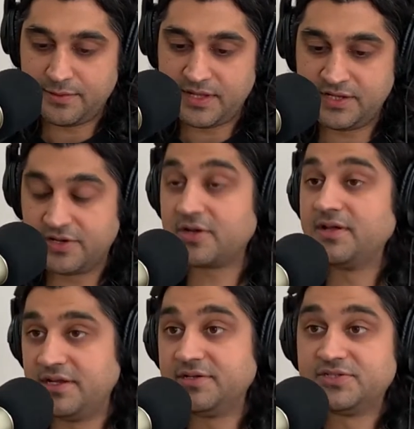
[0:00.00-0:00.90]
in your,
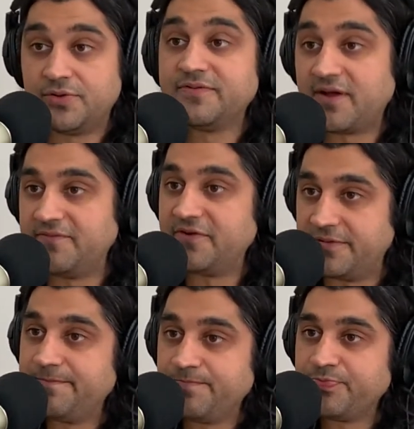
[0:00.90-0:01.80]
in your zone of comfort.
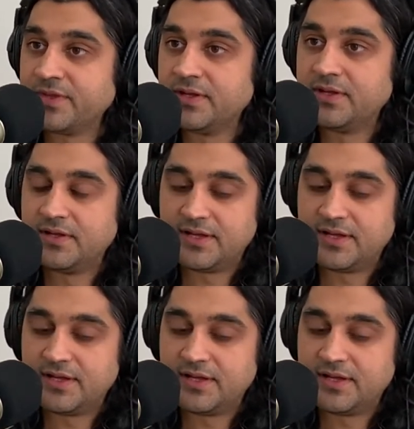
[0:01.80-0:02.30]
Yeah.